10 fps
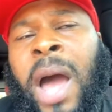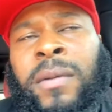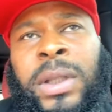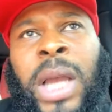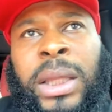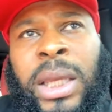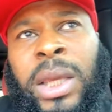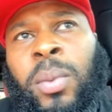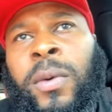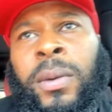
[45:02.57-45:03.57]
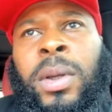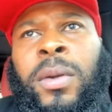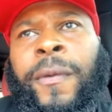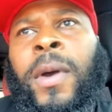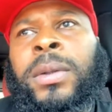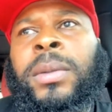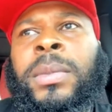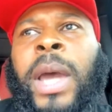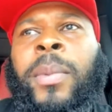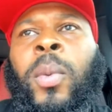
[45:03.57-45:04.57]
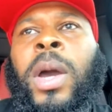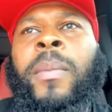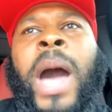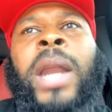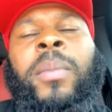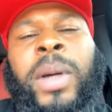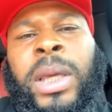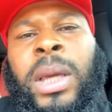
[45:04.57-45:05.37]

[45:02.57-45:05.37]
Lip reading: Obviously, I think he felt some type of way about it,